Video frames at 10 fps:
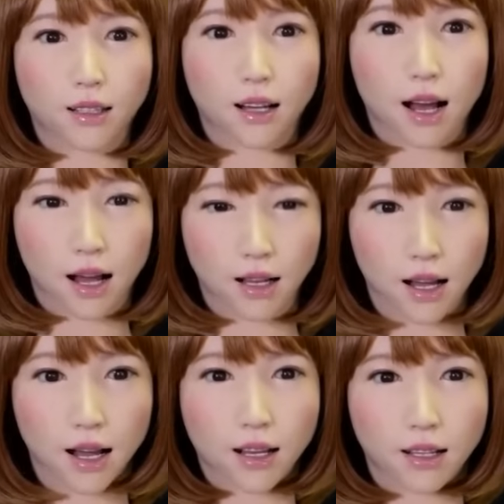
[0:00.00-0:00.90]
or the
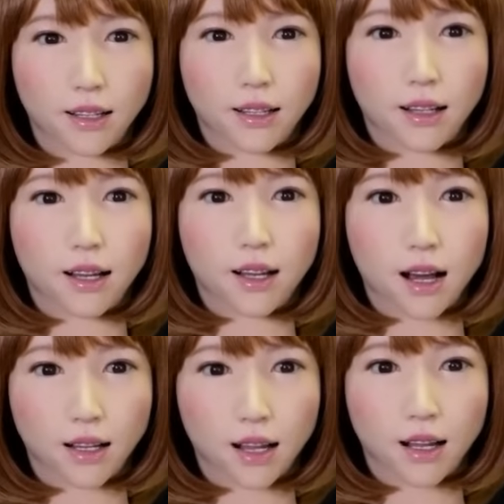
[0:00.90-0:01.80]
algorithms used in
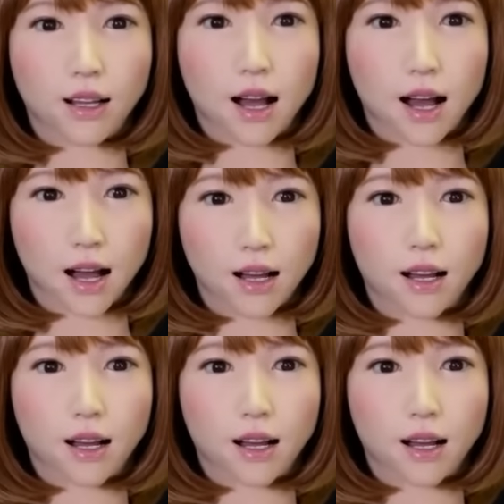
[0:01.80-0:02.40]
my software,